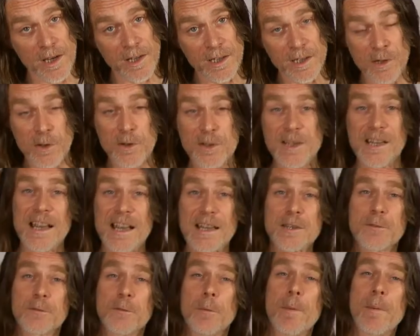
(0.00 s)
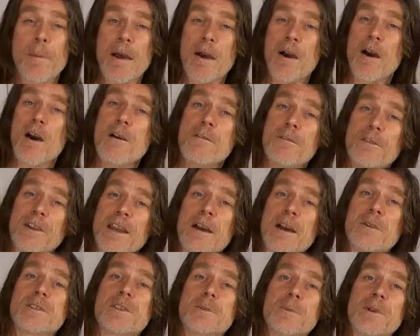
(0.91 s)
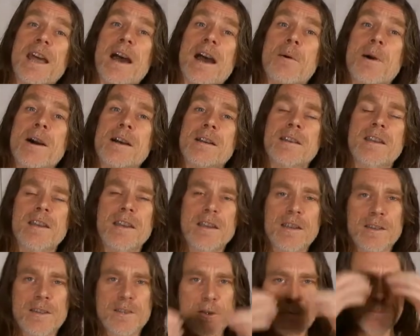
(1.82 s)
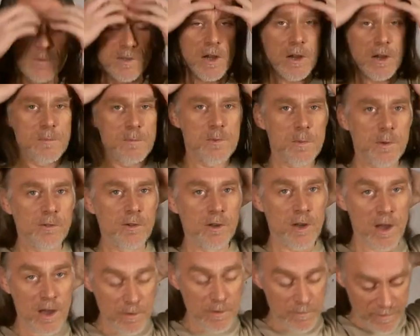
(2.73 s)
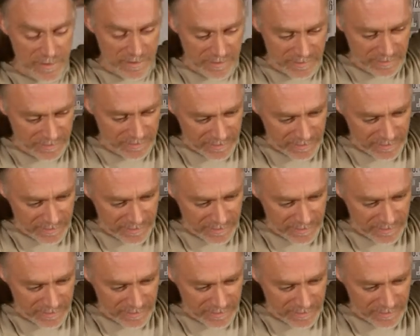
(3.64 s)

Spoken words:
and it usually lasts from about half an hour to an hour. Sometimes we run over.